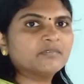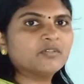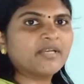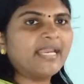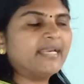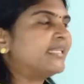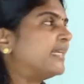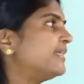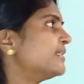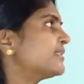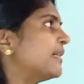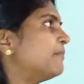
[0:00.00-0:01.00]
Okay, that
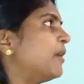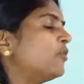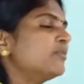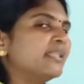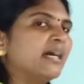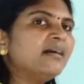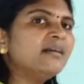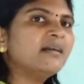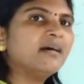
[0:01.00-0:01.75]
is about the